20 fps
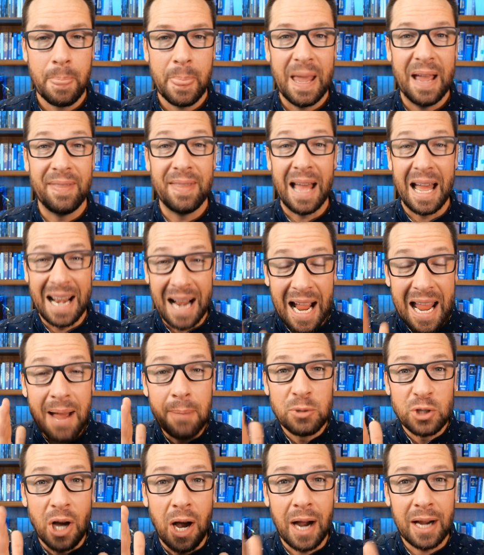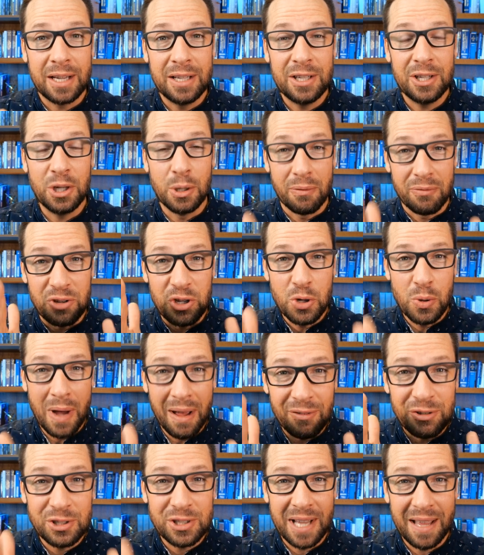And I am talking to you. If you
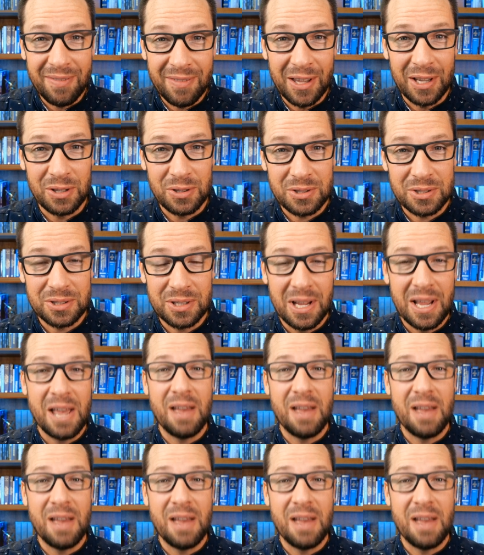have said this,